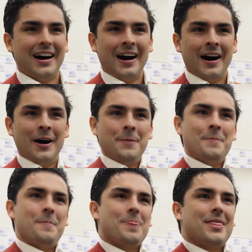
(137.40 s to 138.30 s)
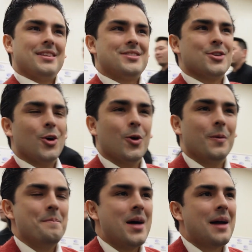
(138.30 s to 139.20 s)
Um,
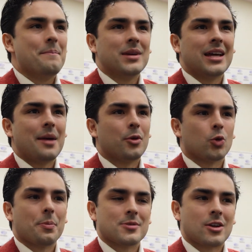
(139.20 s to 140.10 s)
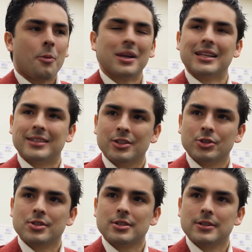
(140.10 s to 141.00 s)
so, man, being able to represent all my
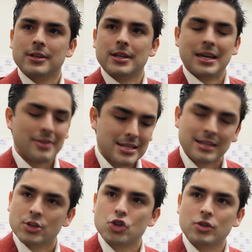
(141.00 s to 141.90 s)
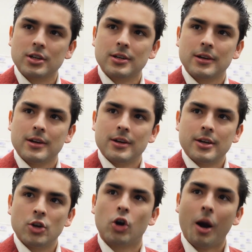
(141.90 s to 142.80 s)
Latinos in this industry,
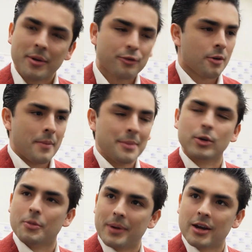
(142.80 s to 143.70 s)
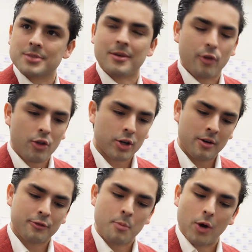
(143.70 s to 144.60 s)
you know, coming from immigrant parents, my father
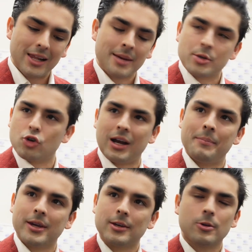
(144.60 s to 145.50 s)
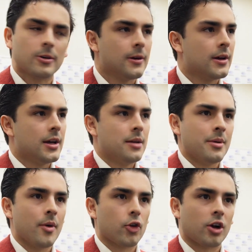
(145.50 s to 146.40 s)
coming from Morelia, Michoacán, Mexico,
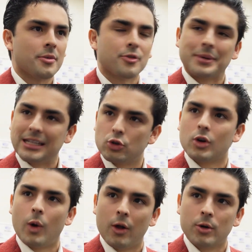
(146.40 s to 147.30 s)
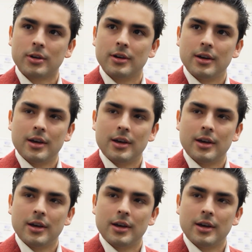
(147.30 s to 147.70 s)
my mother coming from Quito, Ecuador.